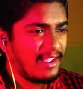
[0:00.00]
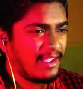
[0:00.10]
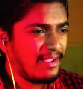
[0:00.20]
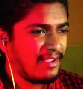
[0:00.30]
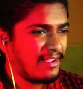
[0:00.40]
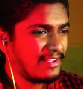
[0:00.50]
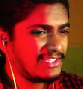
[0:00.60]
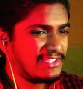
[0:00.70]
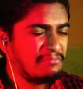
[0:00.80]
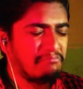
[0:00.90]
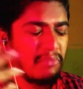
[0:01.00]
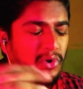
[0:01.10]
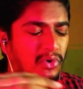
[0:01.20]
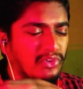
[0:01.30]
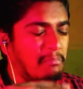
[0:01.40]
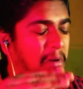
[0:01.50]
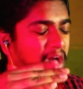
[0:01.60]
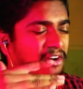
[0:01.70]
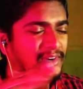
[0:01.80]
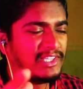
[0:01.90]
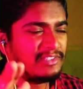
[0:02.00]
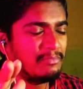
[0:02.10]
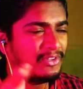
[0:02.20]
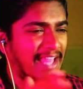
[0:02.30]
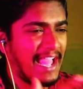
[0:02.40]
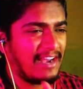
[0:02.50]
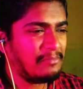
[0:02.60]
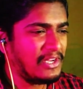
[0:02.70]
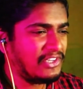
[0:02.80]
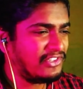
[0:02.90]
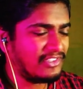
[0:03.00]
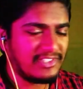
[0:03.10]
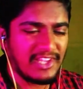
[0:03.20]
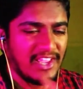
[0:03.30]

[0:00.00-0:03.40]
uh, smooth, buttery smooth animations.